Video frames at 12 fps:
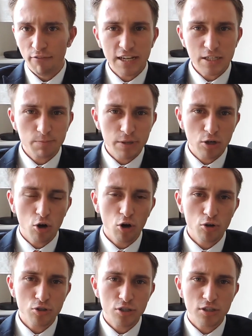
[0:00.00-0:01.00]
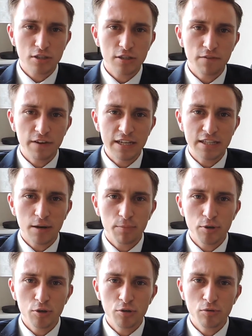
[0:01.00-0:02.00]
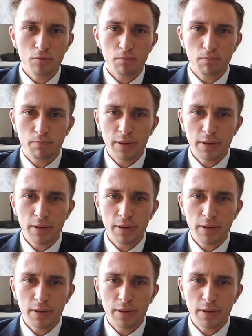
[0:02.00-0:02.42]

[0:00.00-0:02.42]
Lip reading: And it's because the VW